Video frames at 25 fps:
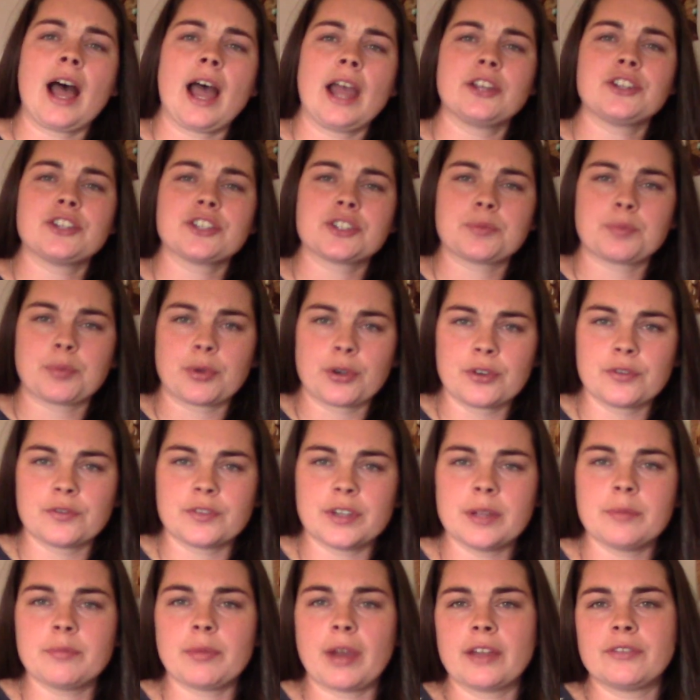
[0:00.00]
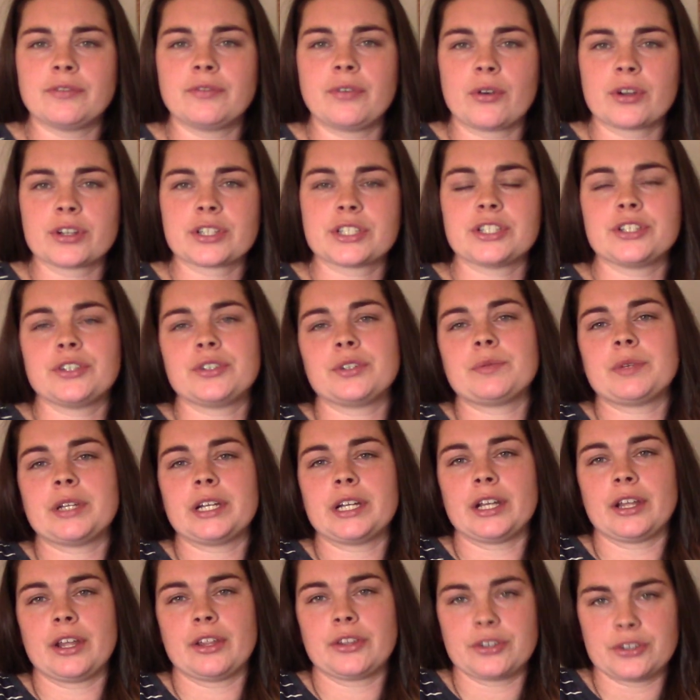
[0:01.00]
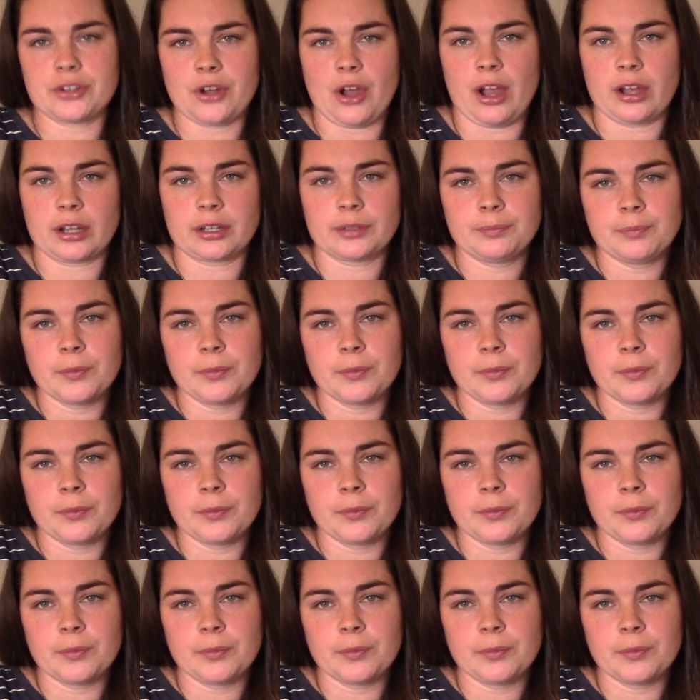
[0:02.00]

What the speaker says: I just proved it by forcing you to meet another dog.